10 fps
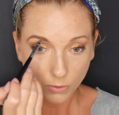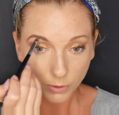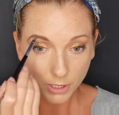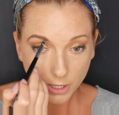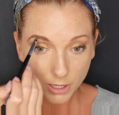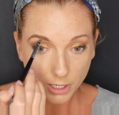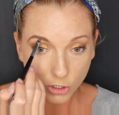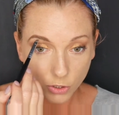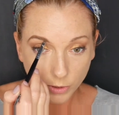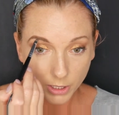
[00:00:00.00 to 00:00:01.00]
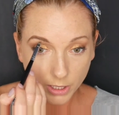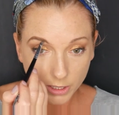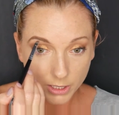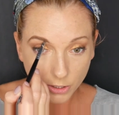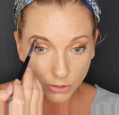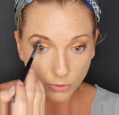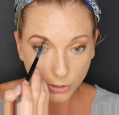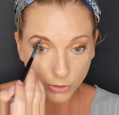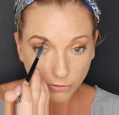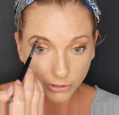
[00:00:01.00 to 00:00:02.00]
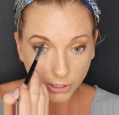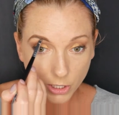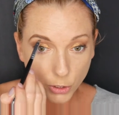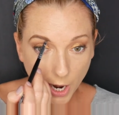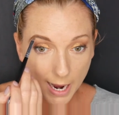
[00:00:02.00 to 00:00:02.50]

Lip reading: One of the things you want to consider when filling in your